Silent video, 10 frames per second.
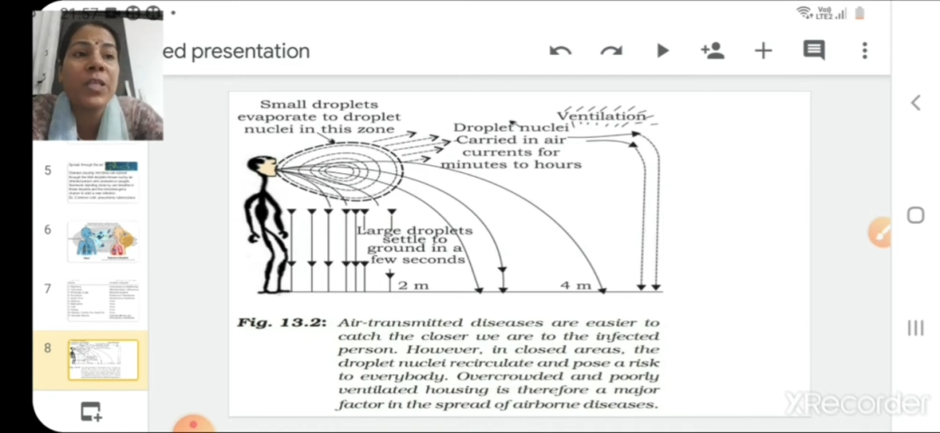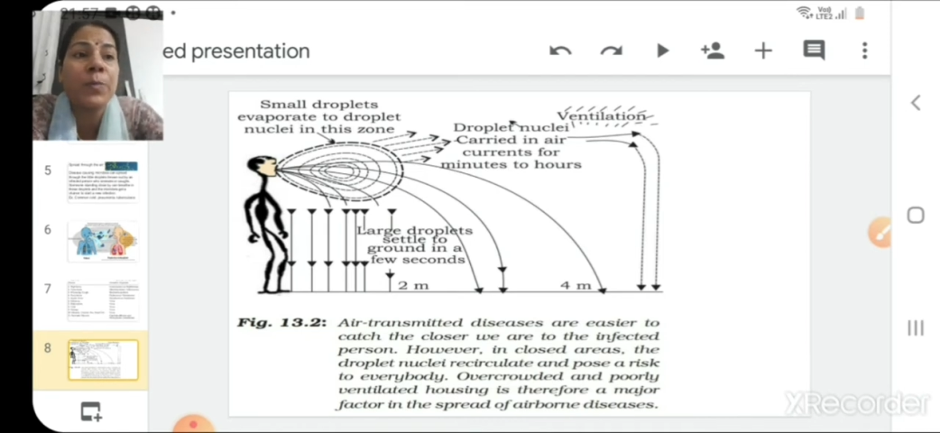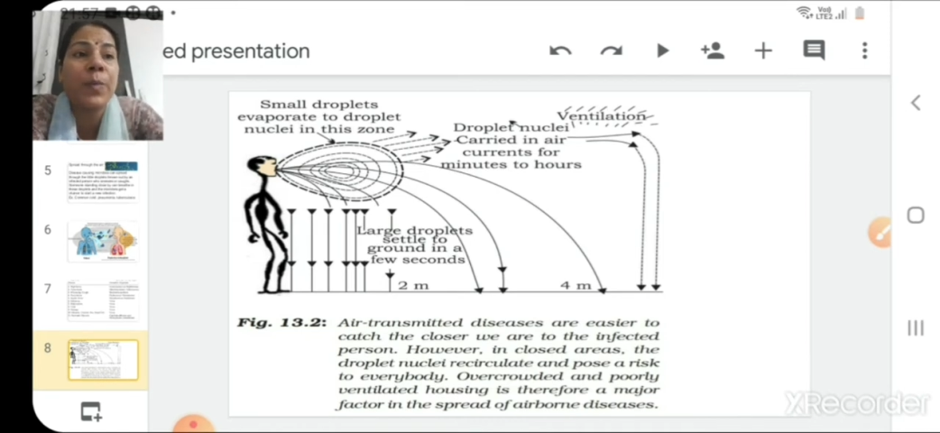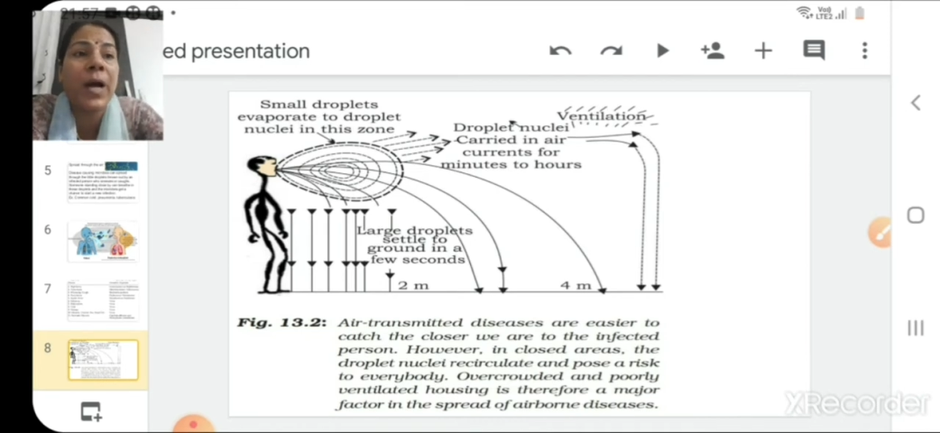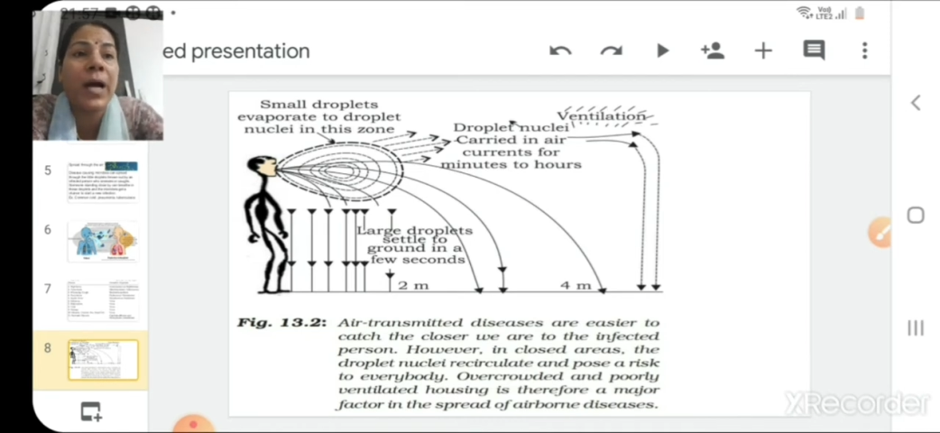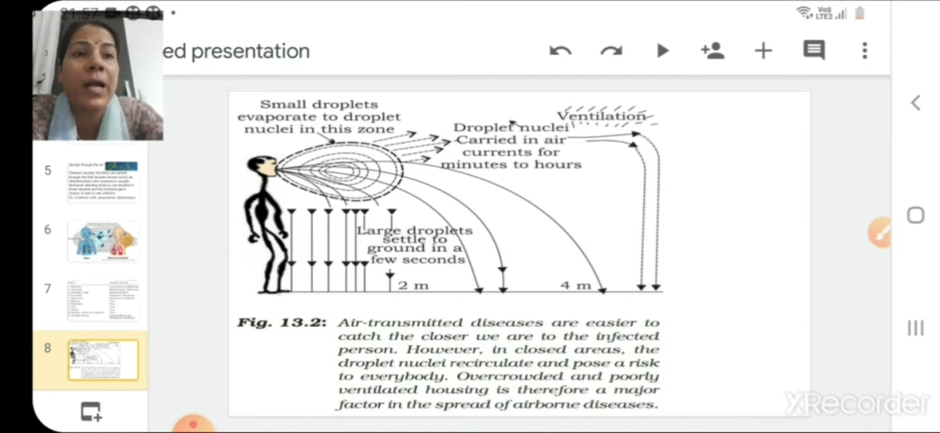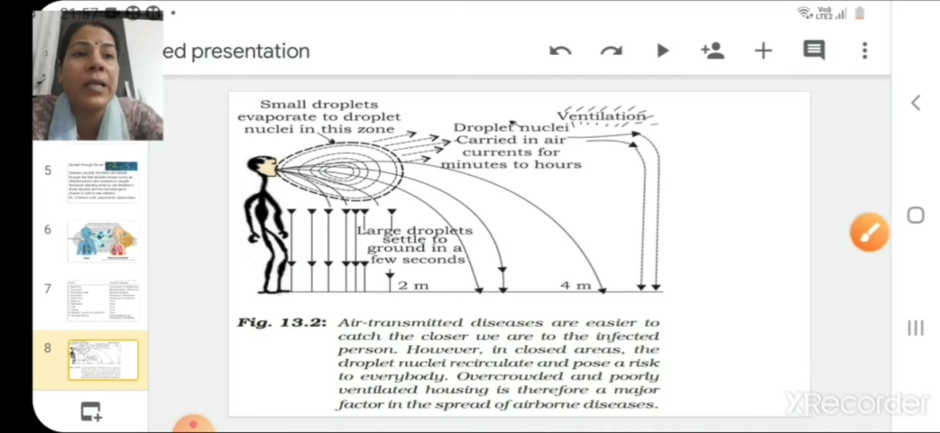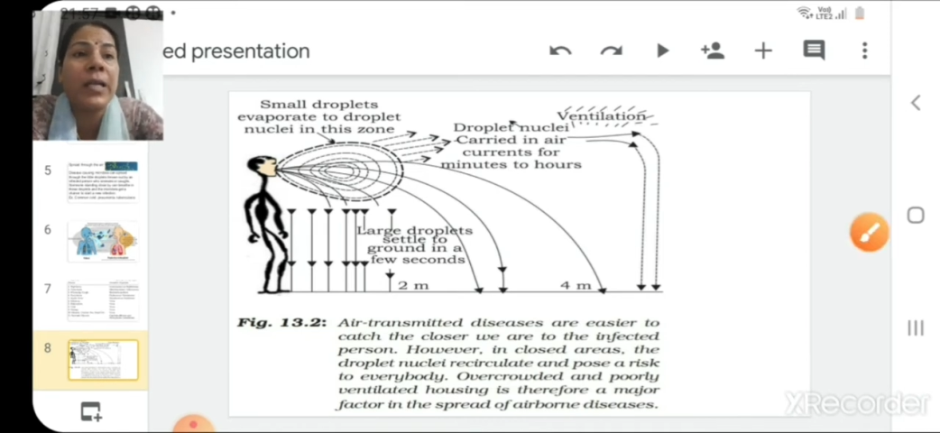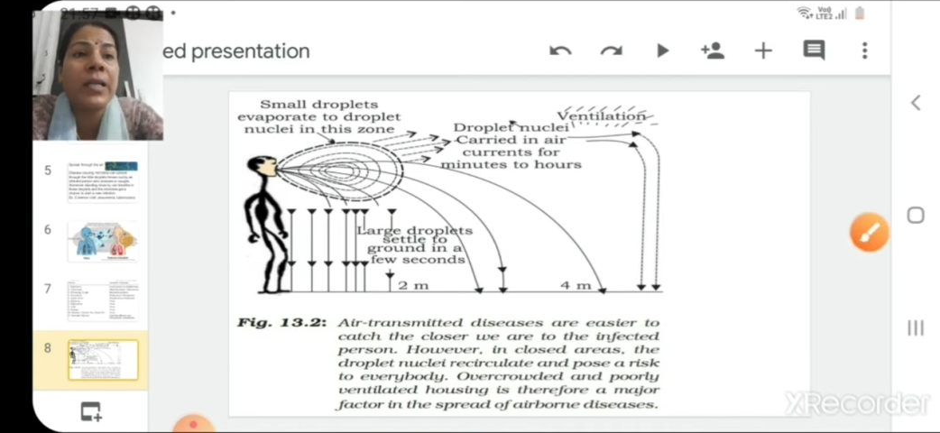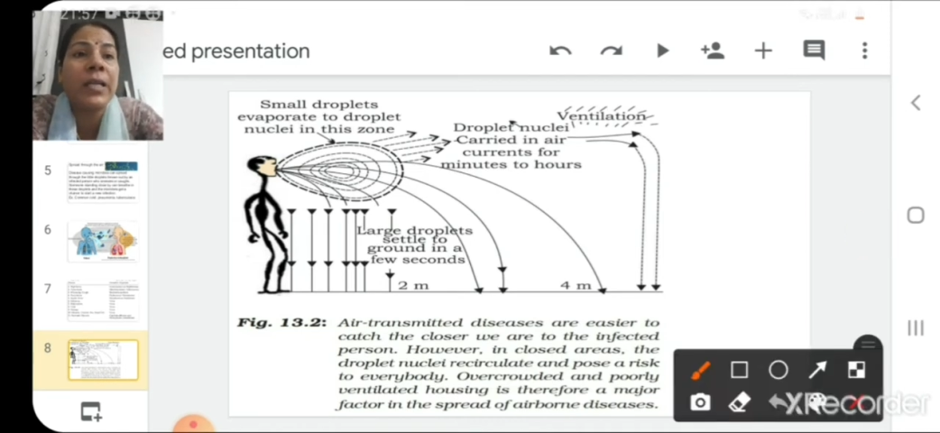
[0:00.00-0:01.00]
part
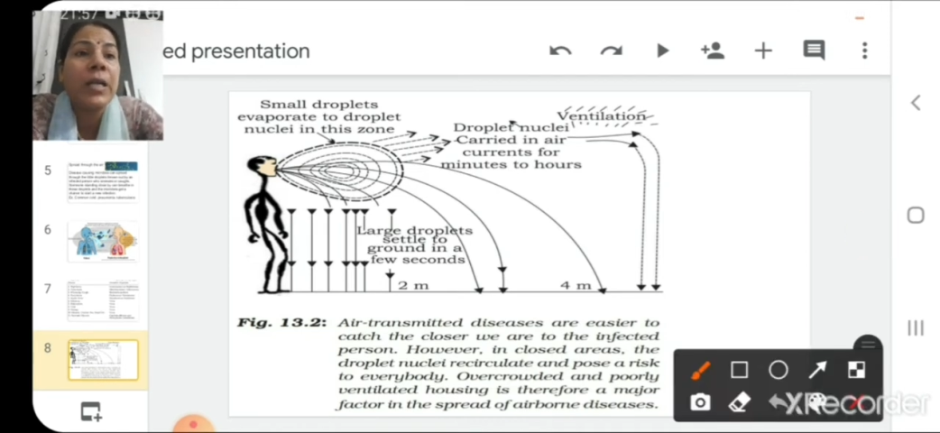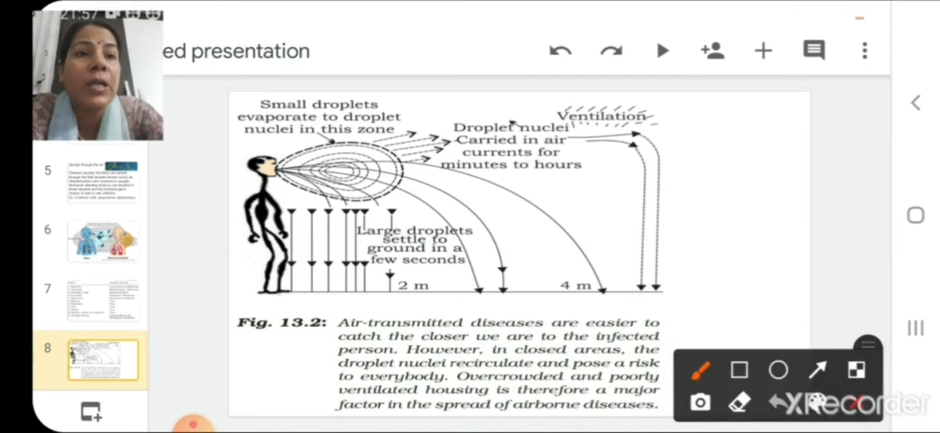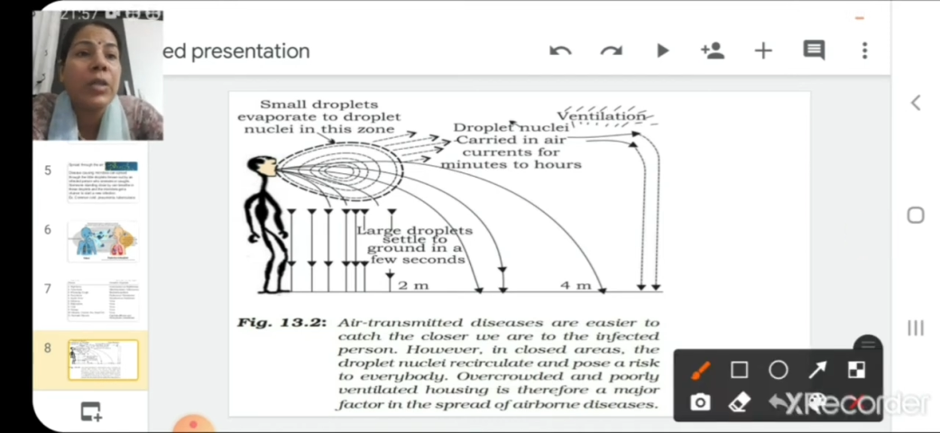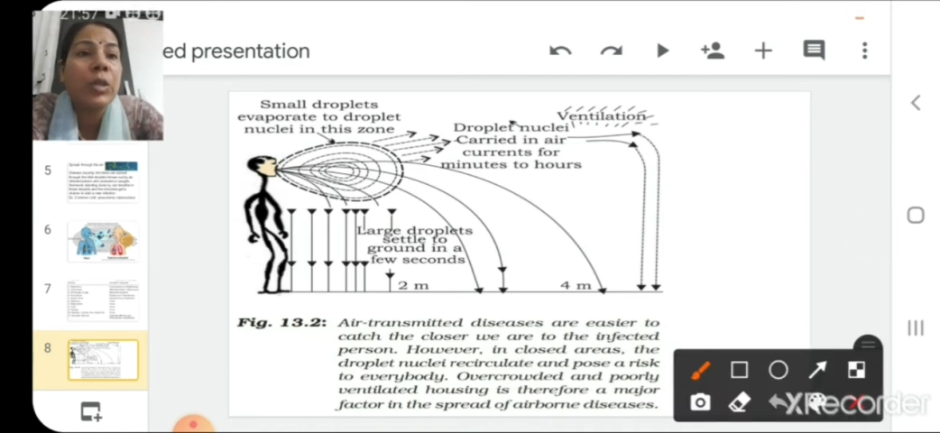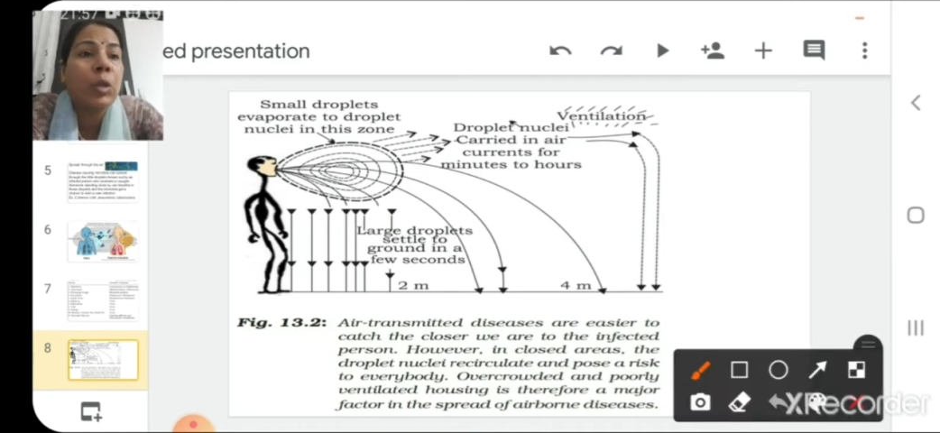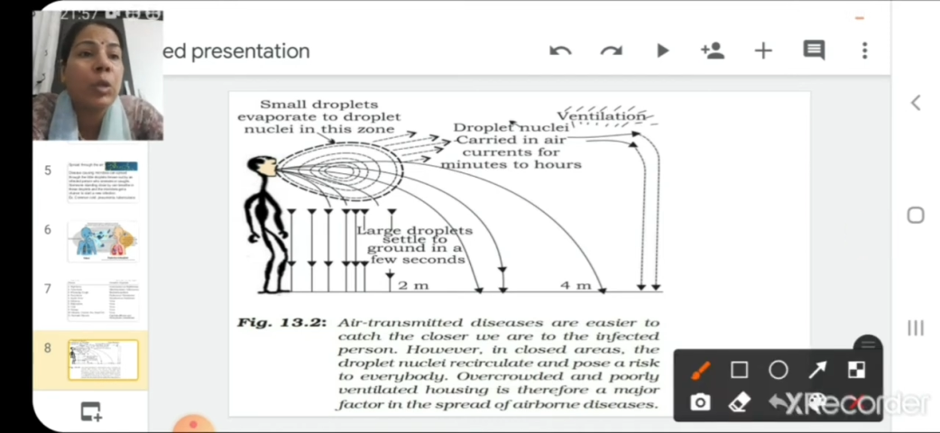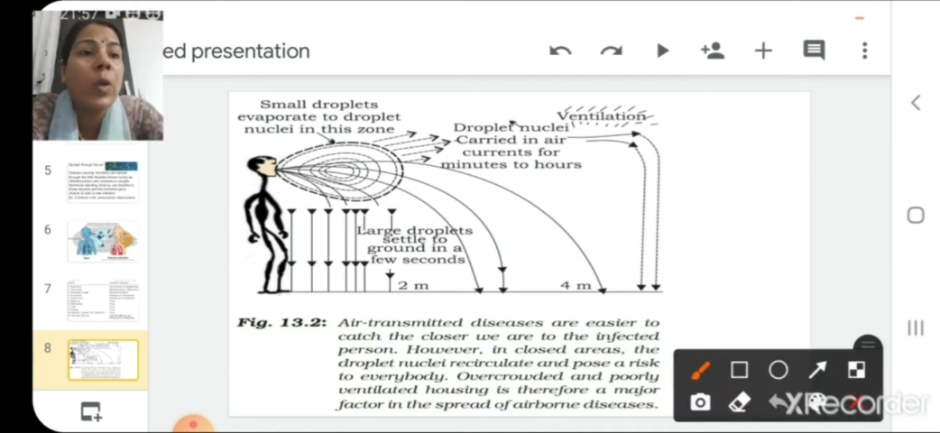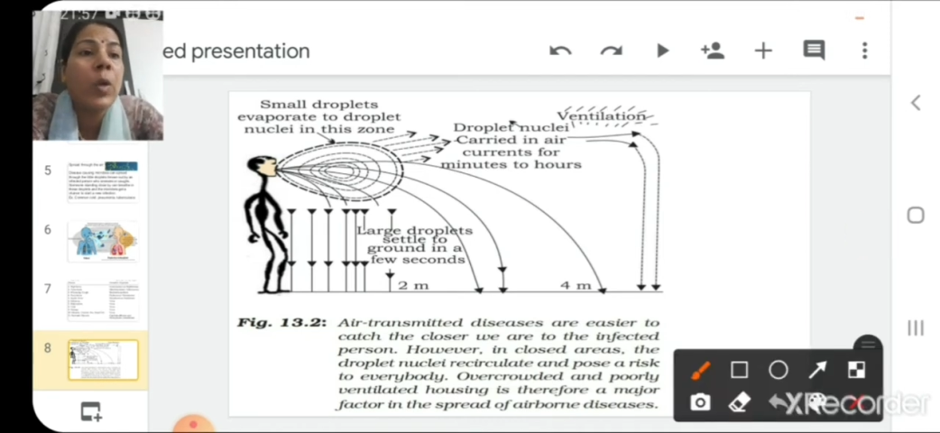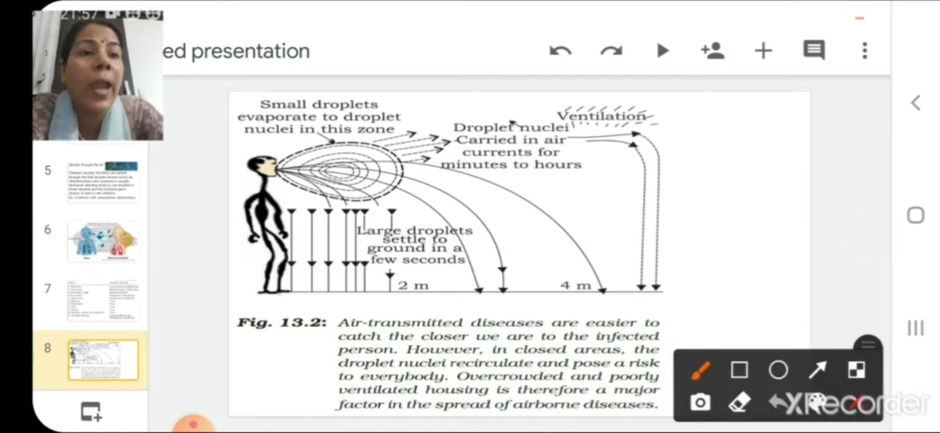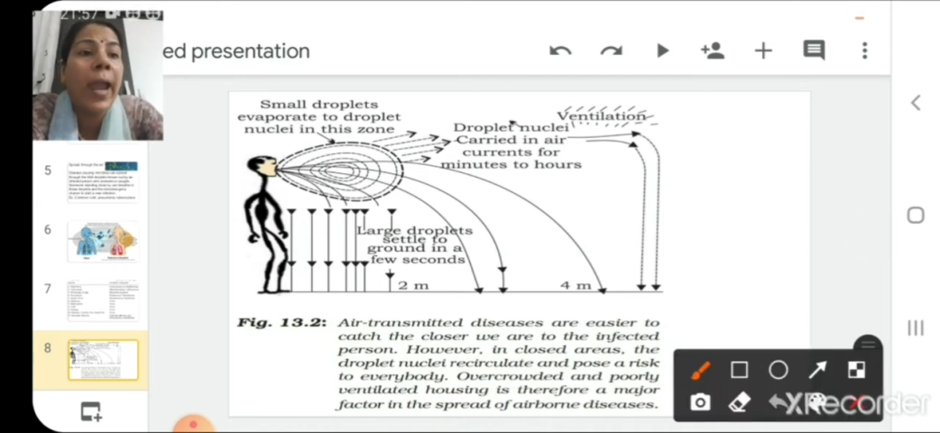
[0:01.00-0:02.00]
through
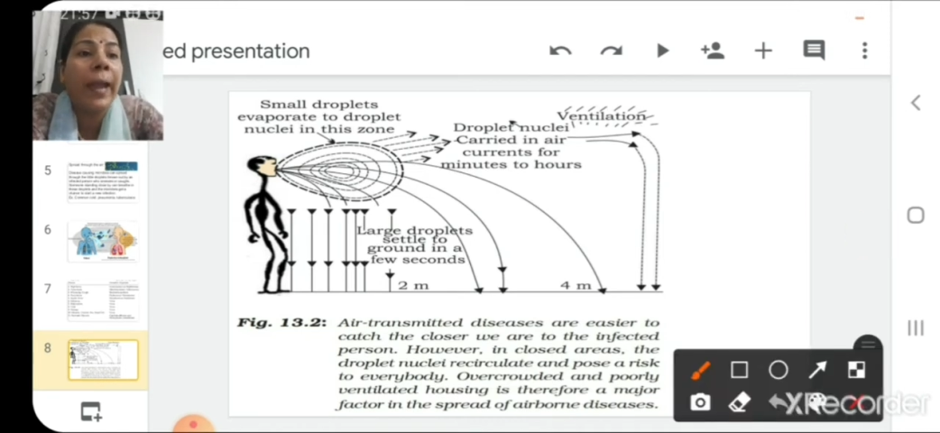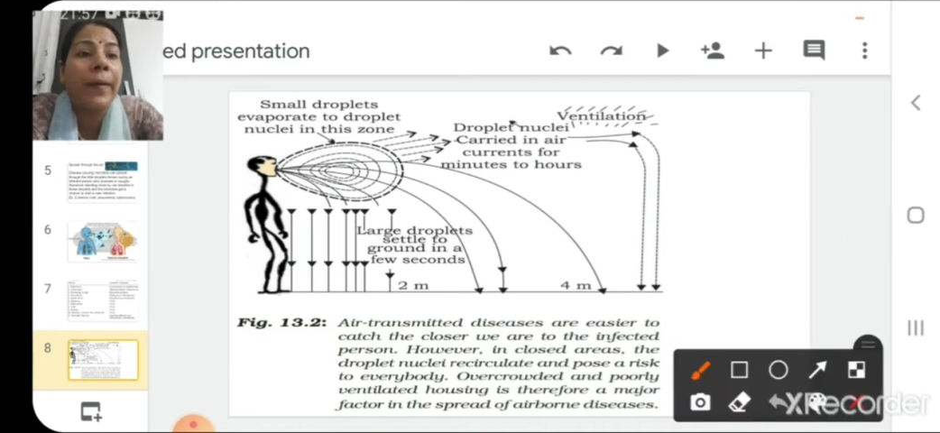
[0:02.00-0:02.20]
air.